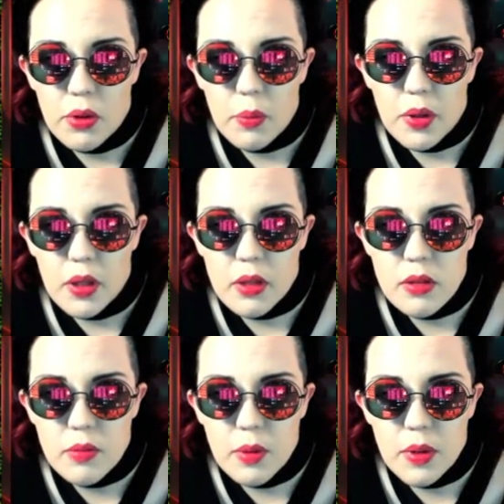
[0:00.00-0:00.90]

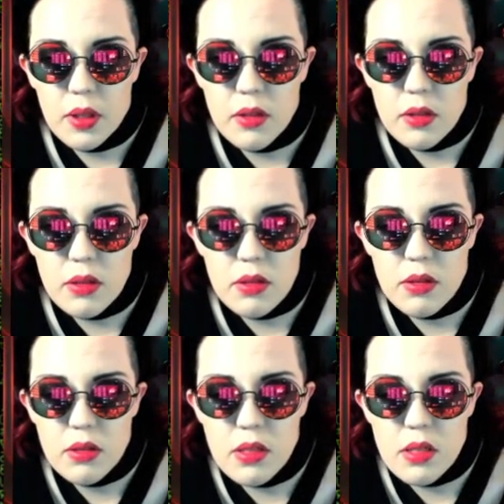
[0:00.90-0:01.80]
Pre-pics. Maybe I could
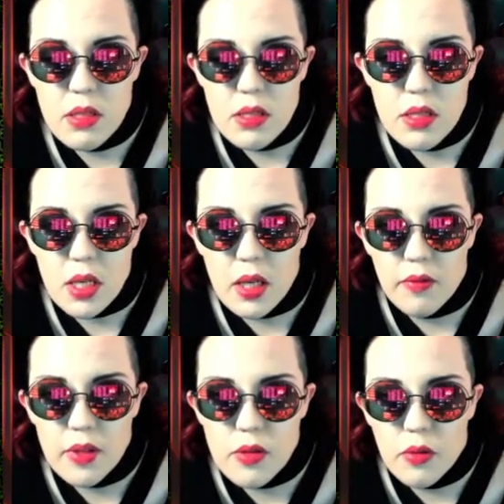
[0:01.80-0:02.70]
just
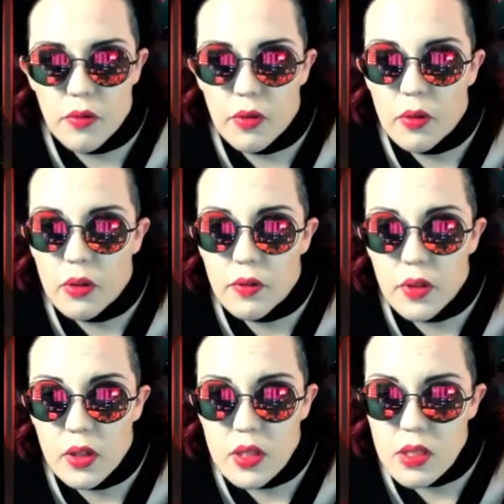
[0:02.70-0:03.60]
save this whole folder
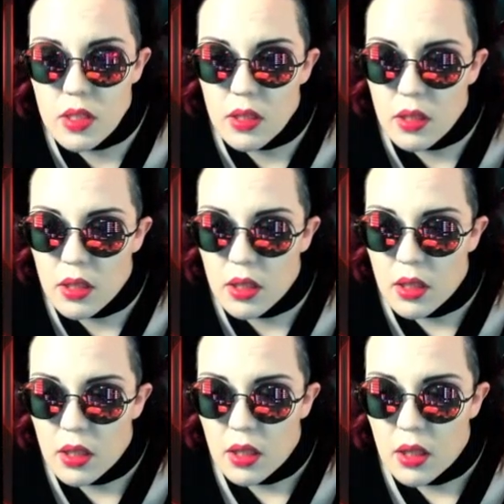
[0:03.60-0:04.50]
first?
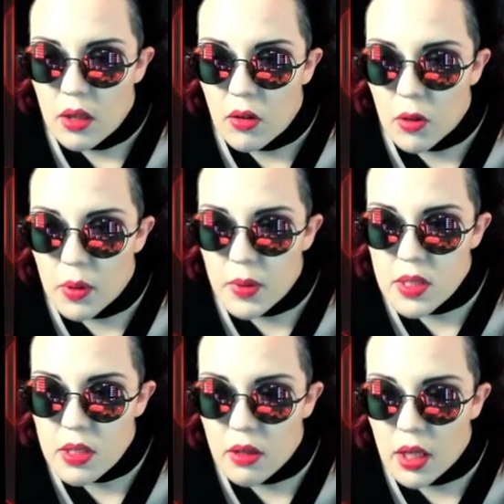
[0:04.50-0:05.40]
Or
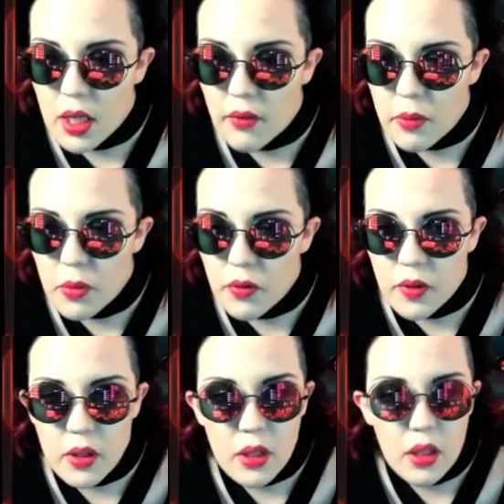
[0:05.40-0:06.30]
maybe it's there and I haven't
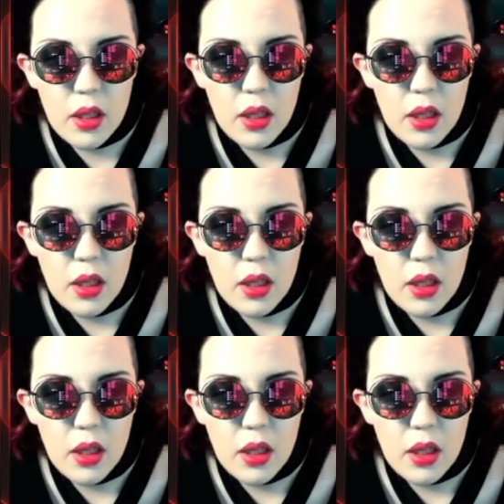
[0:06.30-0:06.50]
moved it.